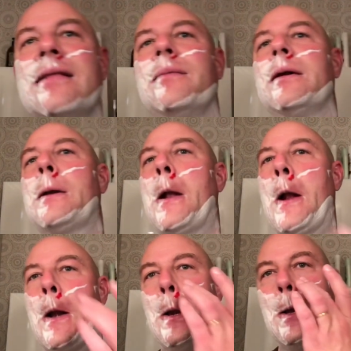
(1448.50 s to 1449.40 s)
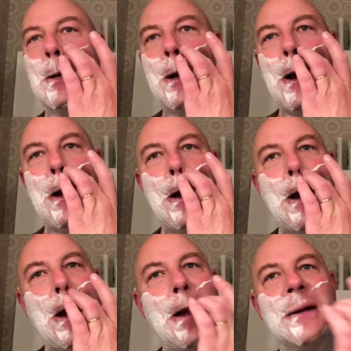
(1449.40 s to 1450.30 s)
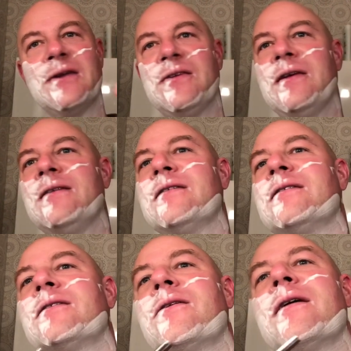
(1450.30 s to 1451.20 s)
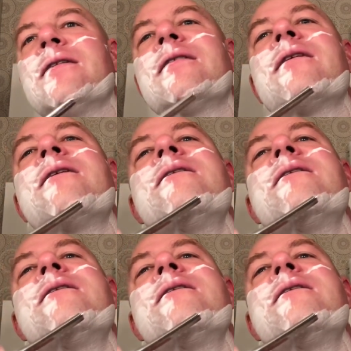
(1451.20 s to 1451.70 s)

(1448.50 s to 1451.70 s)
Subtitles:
bit. Look at that. Jesus Christ.